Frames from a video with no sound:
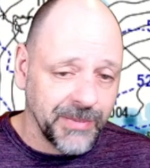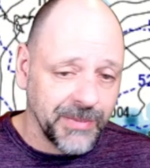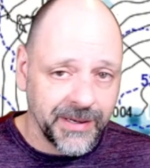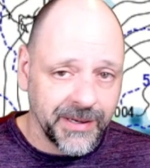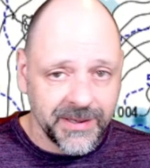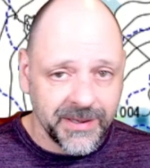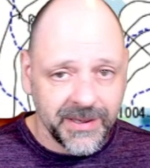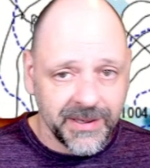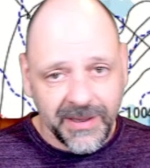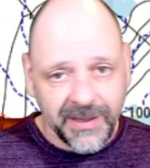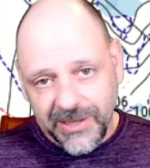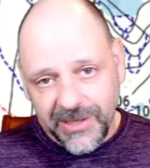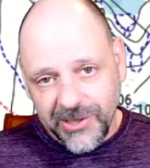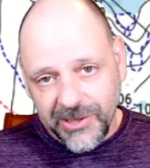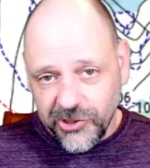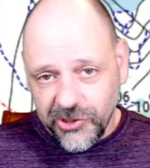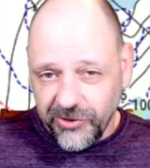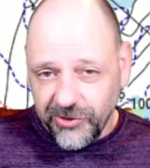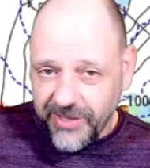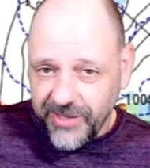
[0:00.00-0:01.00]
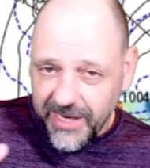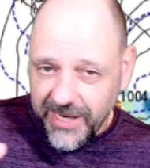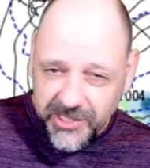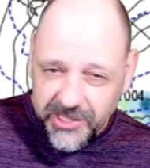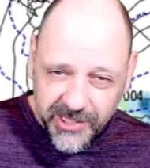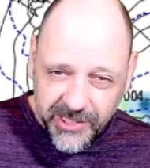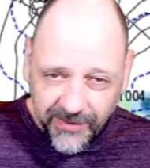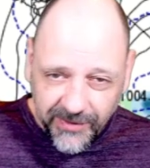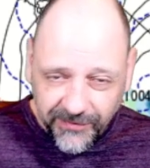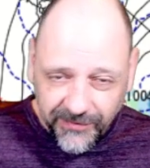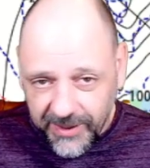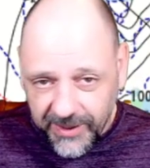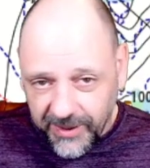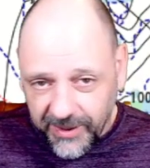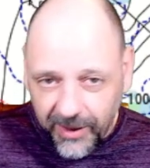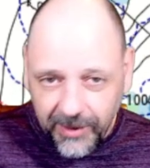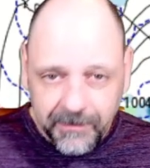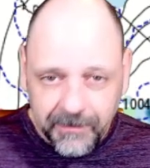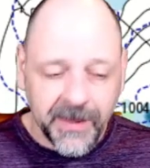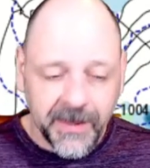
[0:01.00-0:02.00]
But should that shift at
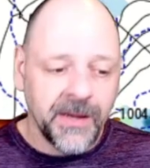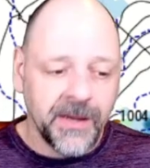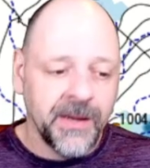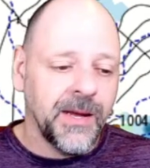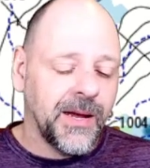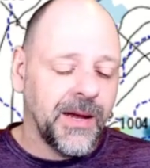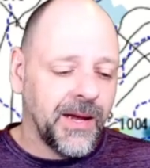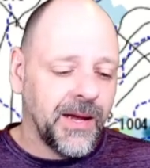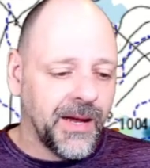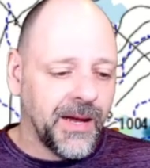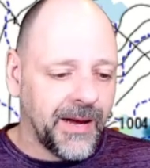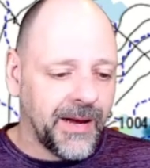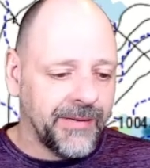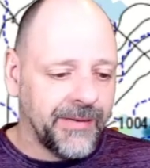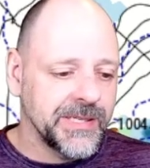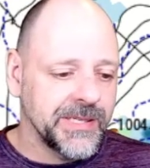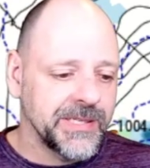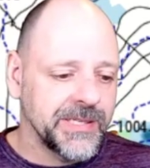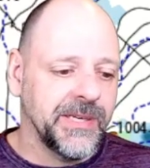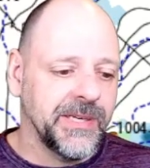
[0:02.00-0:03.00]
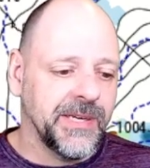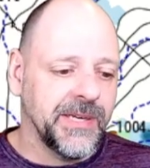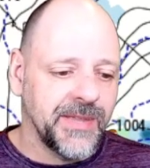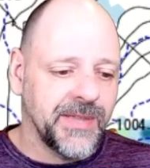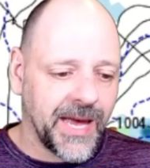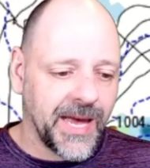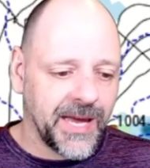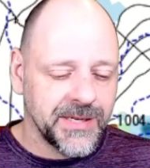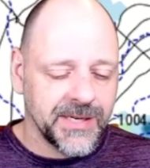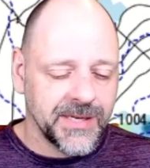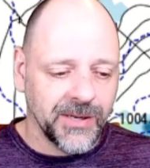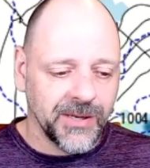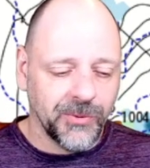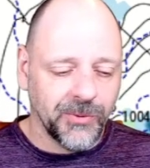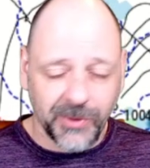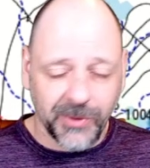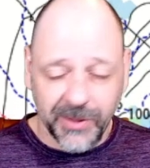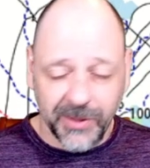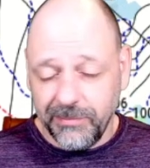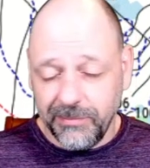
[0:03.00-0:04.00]
all, obviously that
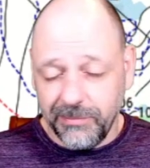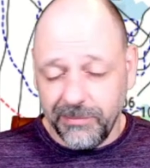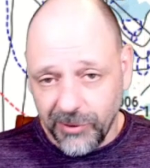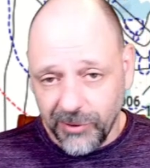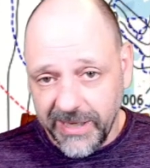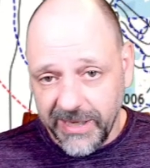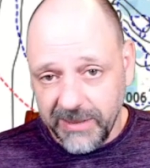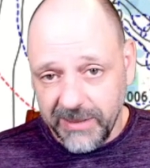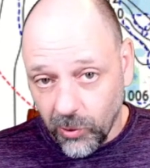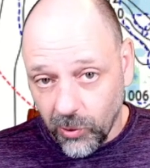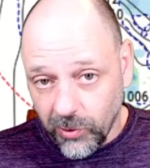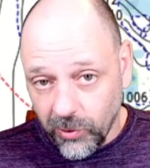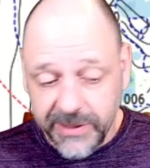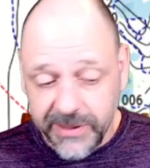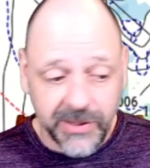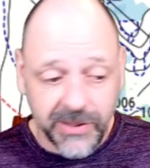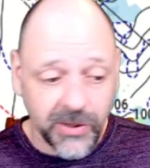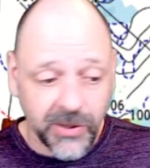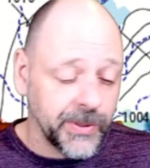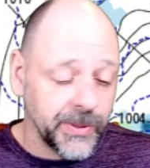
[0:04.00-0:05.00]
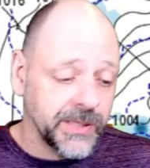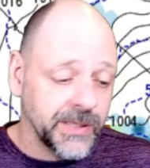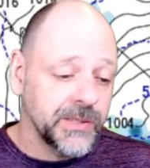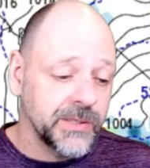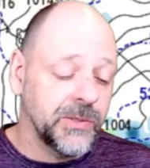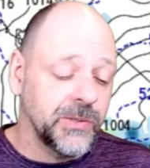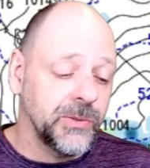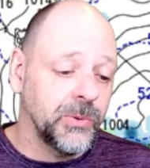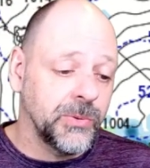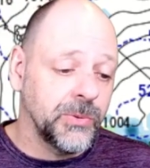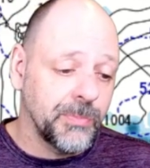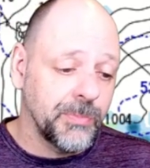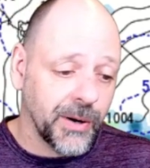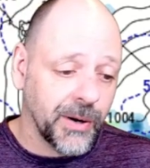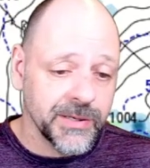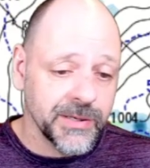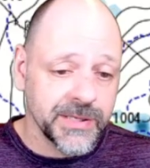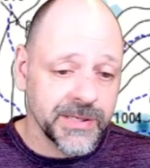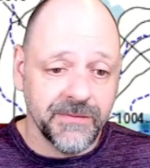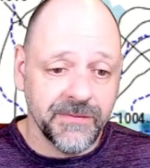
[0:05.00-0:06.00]
would bring more snow into
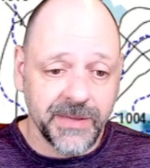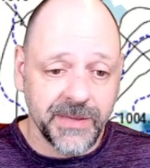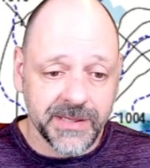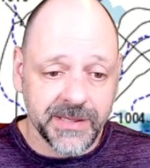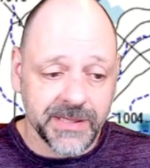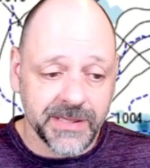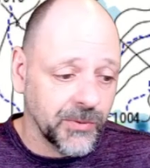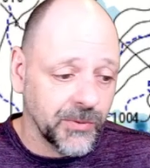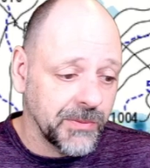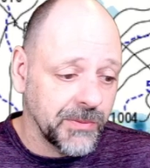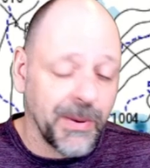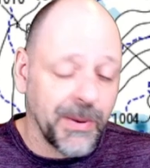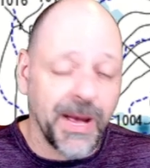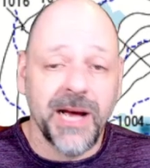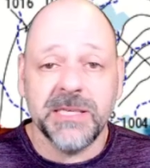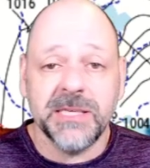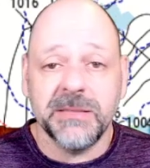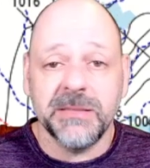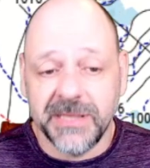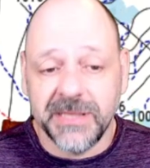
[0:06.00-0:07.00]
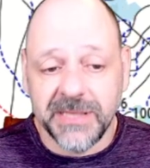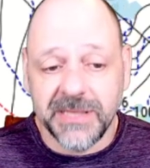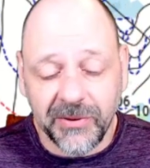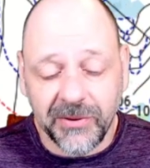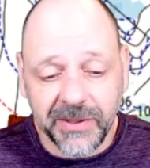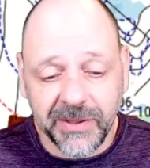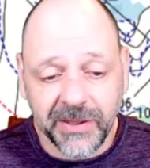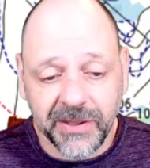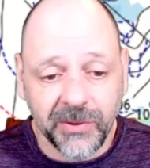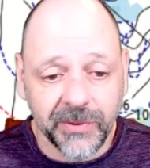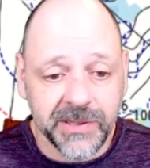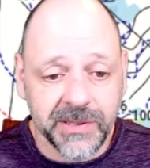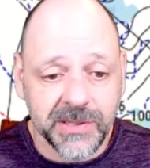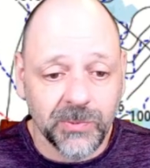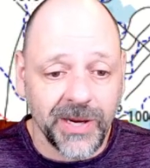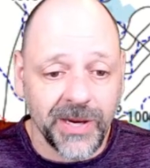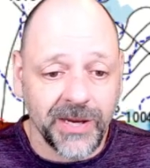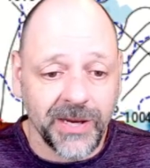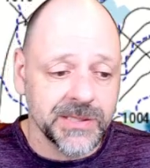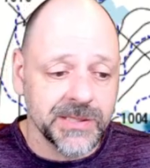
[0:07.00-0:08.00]
parts of Minnesota, possibly South Dakota
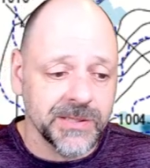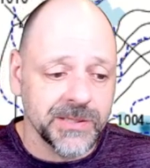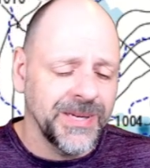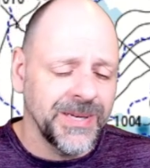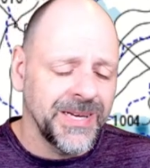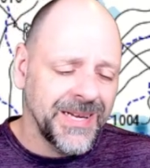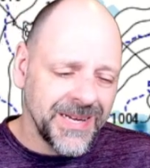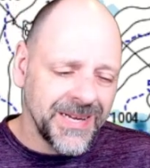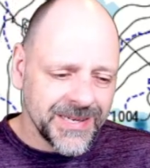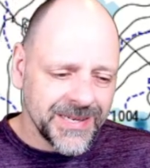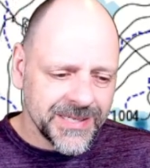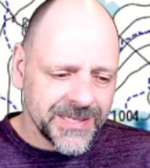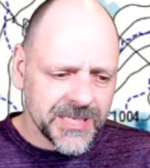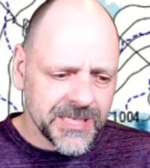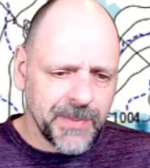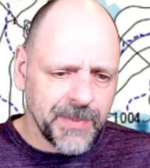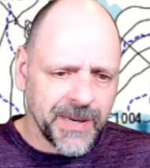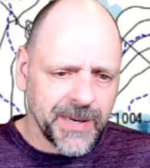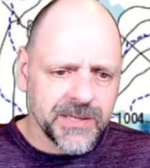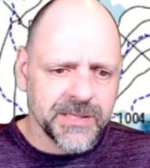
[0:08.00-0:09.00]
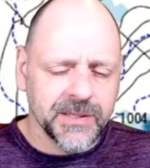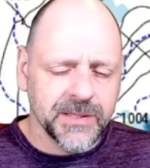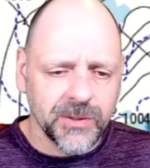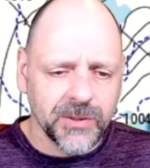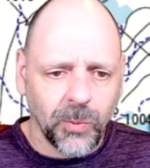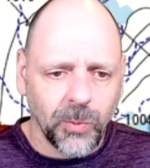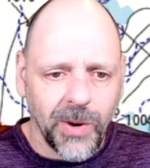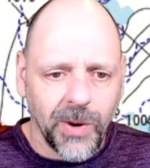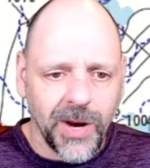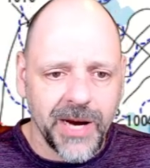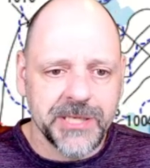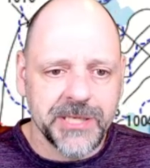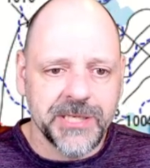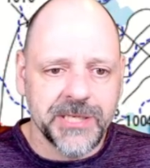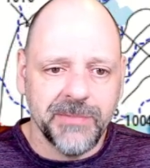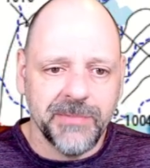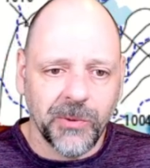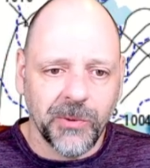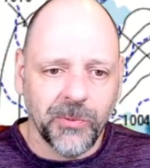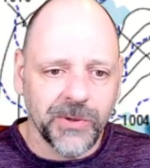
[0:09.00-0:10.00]
as well. So just bears a little
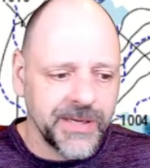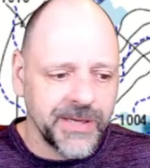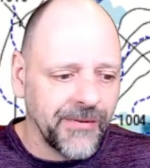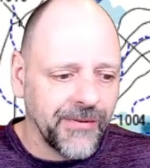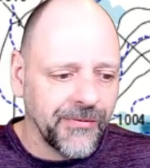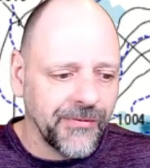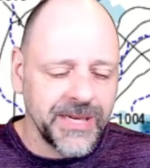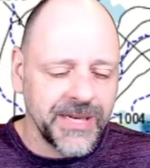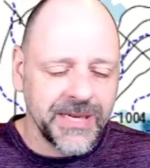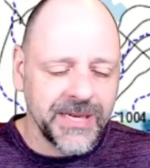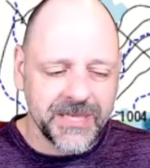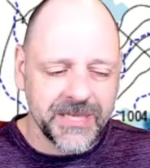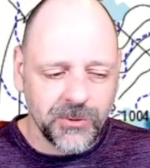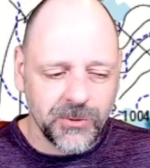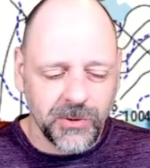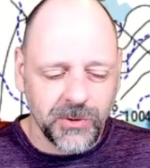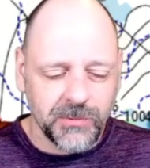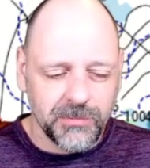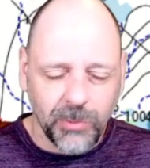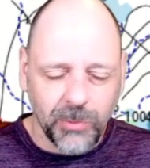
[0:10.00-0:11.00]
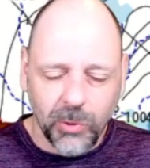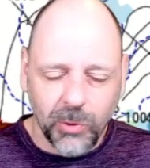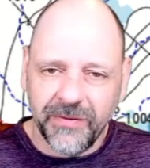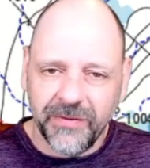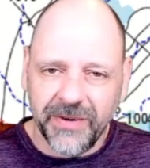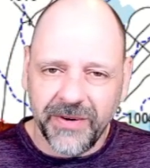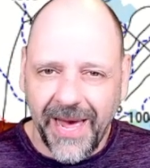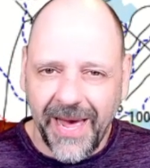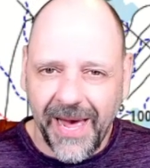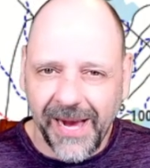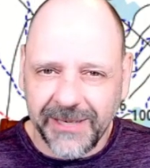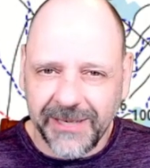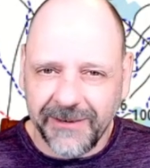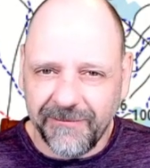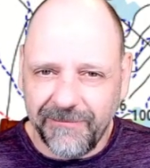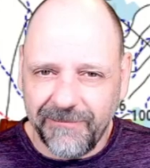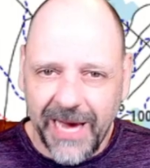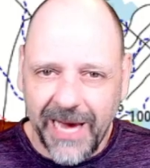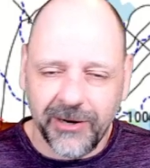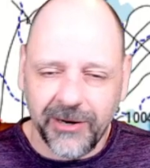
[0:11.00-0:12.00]
watching, but we're definitely into more of an
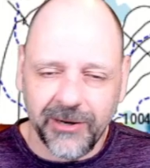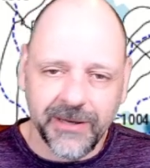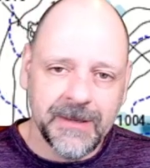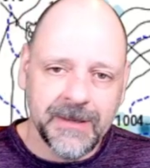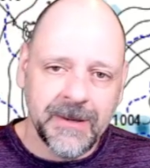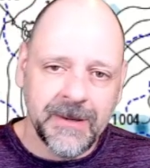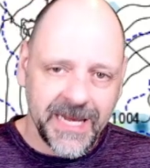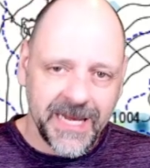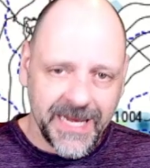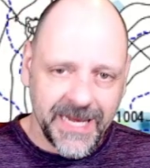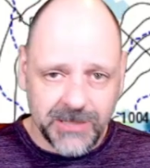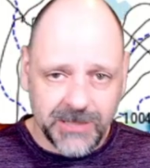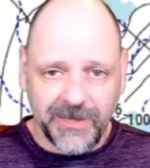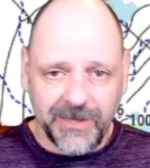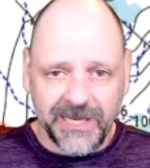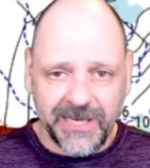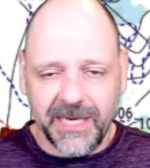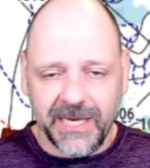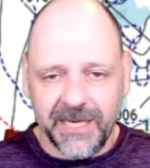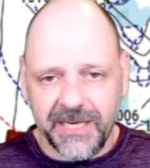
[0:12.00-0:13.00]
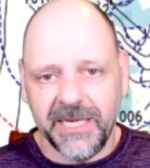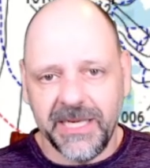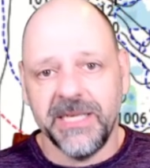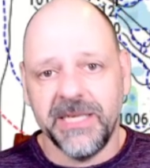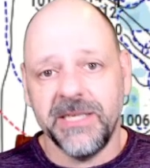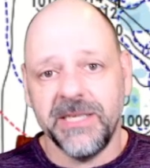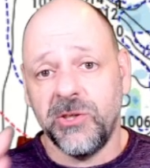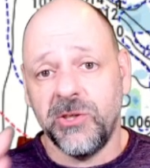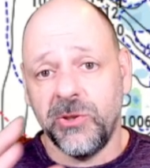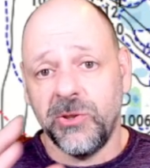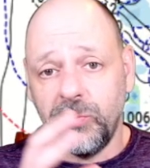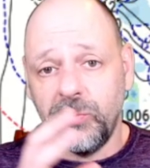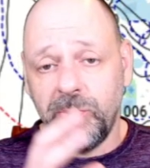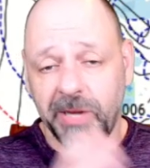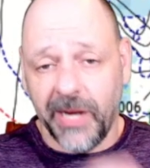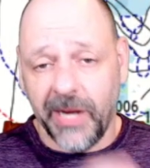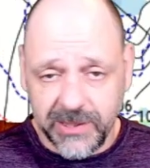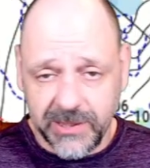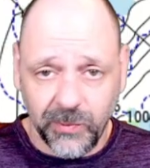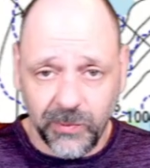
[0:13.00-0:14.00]
active pattern as we get into
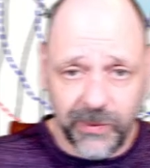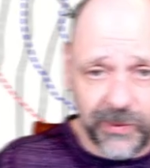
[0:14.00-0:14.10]
next